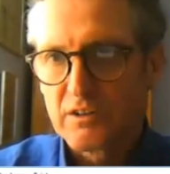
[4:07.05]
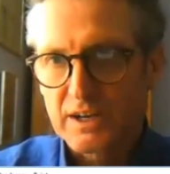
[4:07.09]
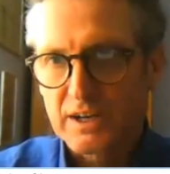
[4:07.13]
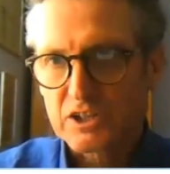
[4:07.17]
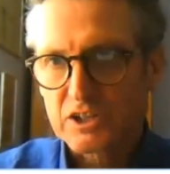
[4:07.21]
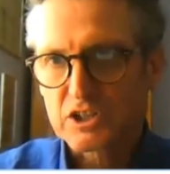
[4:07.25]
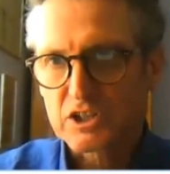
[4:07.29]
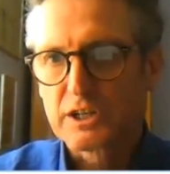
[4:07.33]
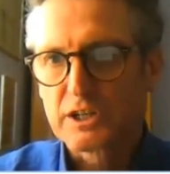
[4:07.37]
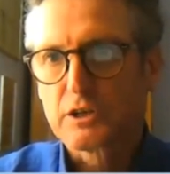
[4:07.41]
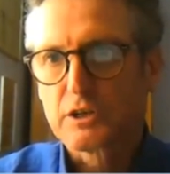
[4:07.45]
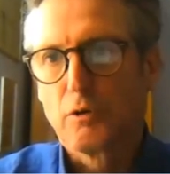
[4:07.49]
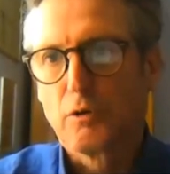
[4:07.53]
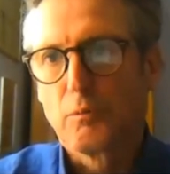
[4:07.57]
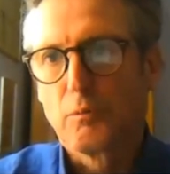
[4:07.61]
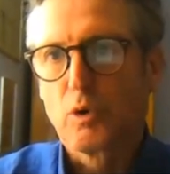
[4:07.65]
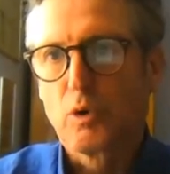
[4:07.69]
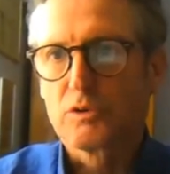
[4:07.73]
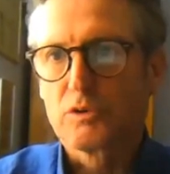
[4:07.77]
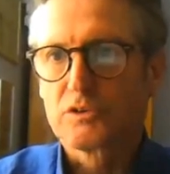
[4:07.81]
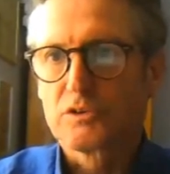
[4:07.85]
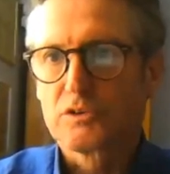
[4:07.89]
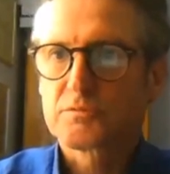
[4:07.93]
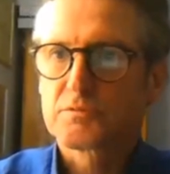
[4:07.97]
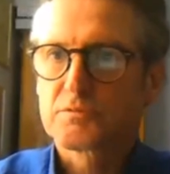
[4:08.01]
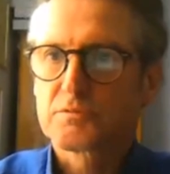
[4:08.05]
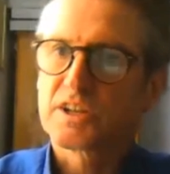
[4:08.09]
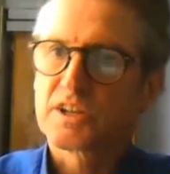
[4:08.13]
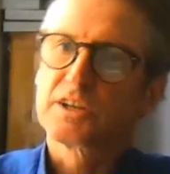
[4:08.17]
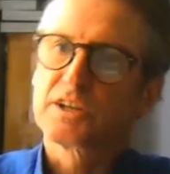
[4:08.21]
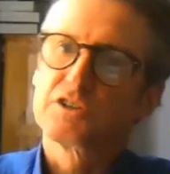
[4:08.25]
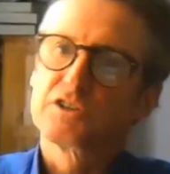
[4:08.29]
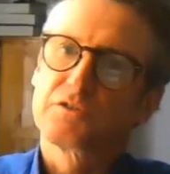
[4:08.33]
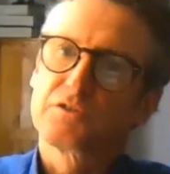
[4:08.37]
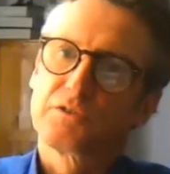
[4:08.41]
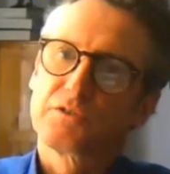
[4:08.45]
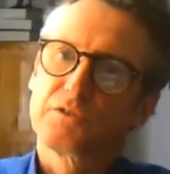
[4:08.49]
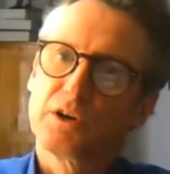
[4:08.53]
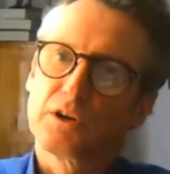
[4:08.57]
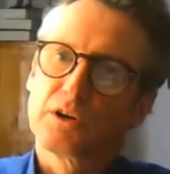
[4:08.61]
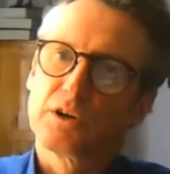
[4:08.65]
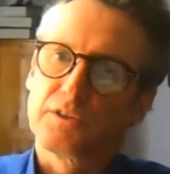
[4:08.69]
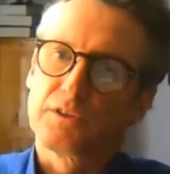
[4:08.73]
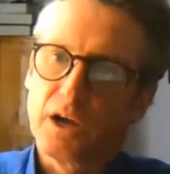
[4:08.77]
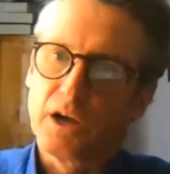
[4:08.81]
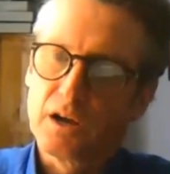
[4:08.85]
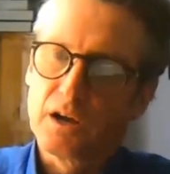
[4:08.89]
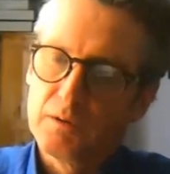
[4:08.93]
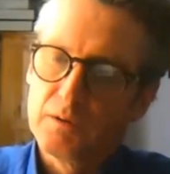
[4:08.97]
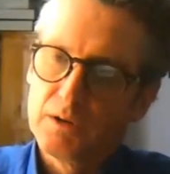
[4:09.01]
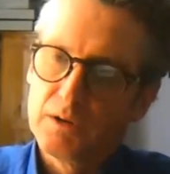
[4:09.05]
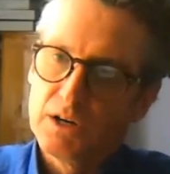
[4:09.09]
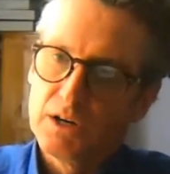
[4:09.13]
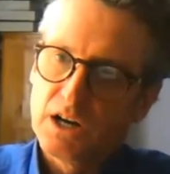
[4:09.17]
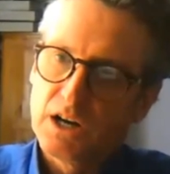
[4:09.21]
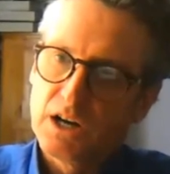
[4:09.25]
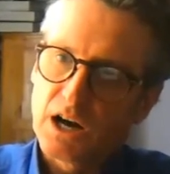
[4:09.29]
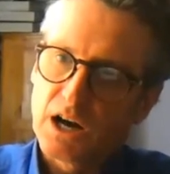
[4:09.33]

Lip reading: have actually gone one stage further,